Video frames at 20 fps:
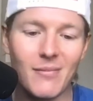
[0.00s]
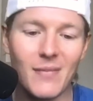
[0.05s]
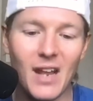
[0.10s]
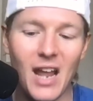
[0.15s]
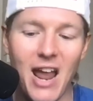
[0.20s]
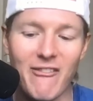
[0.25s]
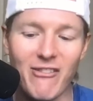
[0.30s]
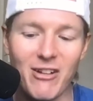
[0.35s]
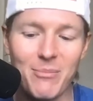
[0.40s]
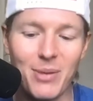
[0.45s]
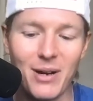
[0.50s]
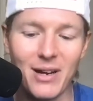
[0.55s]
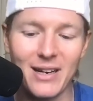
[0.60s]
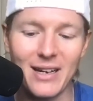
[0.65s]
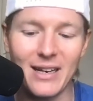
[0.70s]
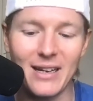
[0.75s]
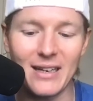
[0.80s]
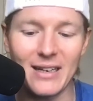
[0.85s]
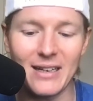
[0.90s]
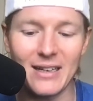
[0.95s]

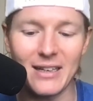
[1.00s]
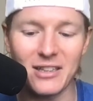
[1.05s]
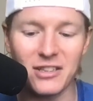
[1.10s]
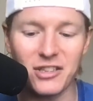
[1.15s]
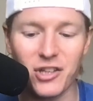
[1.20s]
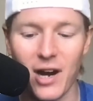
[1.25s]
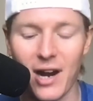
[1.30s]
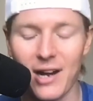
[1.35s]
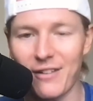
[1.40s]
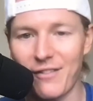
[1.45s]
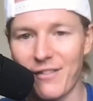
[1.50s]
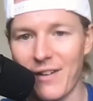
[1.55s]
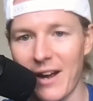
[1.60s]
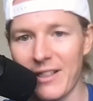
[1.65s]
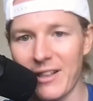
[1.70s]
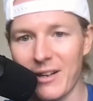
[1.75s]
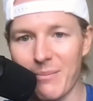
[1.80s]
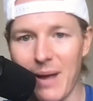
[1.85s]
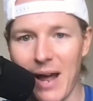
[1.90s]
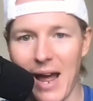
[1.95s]
everybody is trying to
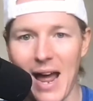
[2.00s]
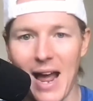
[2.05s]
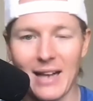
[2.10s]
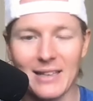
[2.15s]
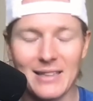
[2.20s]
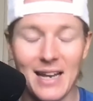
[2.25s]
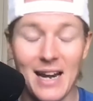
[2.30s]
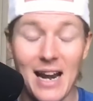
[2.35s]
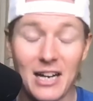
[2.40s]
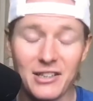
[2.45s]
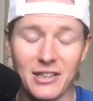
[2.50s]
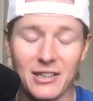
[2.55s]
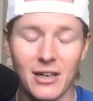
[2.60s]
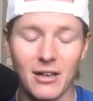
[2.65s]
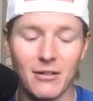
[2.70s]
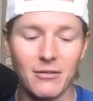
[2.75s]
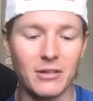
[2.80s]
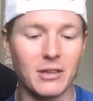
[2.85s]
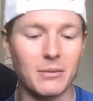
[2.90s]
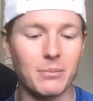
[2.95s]
find their bags. They'd actually done
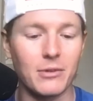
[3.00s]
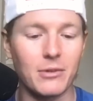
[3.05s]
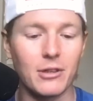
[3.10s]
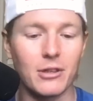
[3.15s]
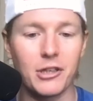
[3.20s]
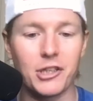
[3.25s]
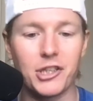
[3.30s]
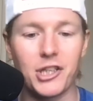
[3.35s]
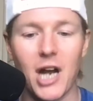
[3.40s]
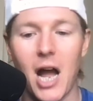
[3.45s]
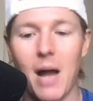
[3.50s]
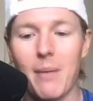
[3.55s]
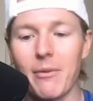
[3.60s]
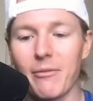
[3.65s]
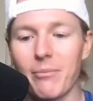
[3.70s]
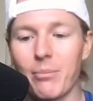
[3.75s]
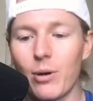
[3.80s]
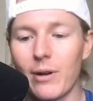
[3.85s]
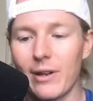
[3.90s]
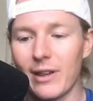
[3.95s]
a really good job
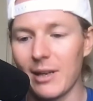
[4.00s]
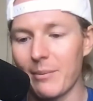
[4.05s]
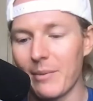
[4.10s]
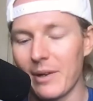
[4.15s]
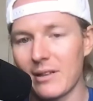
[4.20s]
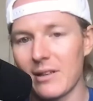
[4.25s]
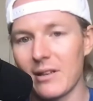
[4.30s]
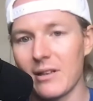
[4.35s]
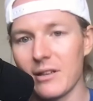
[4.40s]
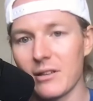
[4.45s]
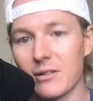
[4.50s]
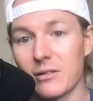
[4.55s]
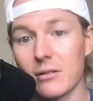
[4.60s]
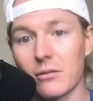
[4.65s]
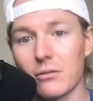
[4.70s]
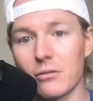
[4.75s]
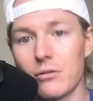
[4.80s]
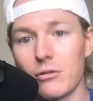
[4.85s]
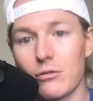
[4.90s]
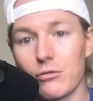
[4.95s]
of putting them into these
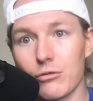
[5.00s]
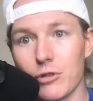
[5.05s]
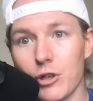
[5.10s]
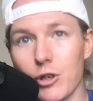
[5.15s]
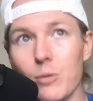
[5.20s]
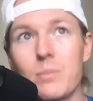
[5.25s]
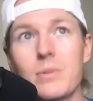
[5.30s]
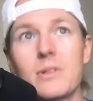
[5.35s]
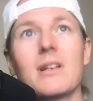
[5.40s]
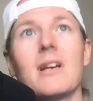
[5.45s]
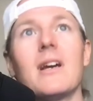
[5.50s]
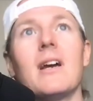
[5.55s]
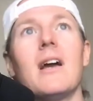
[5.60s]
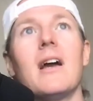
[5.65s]
little groups.